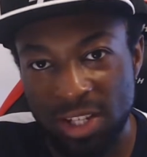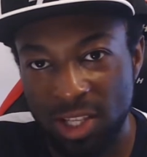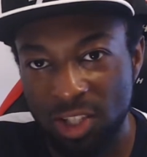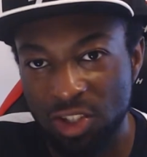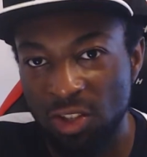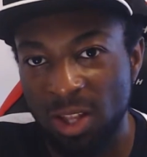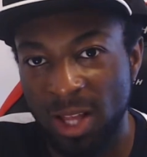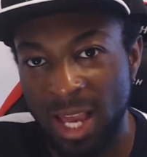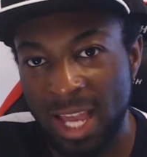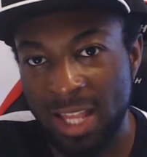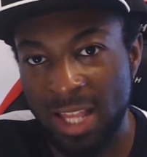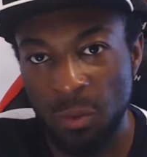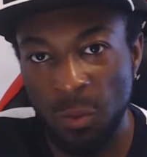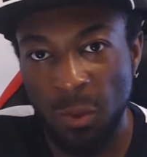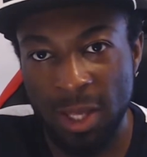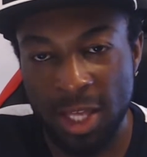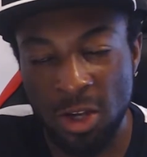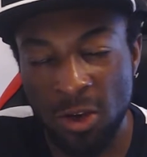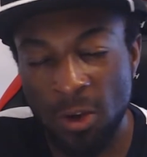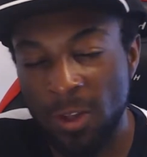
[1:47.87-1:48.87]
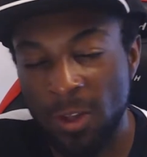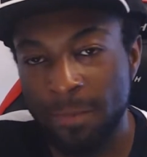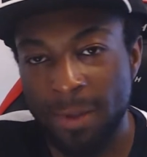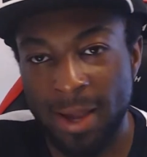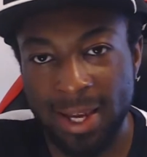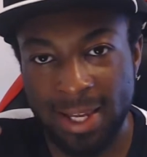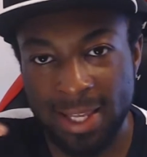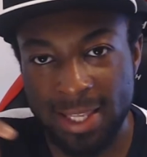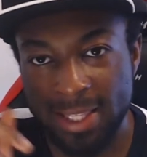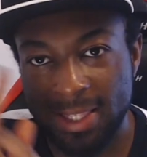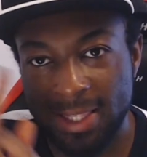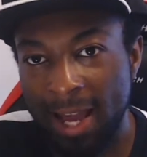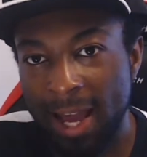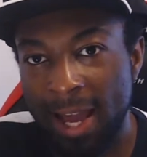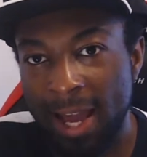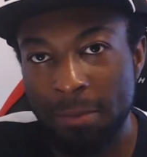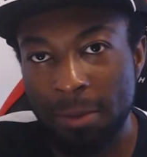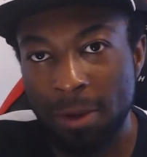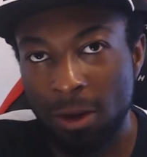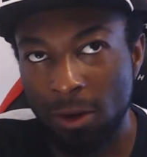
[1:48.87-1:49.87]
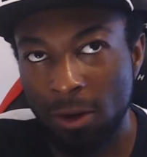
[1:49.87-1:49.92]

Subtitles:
that you'll get, where he goes back in time,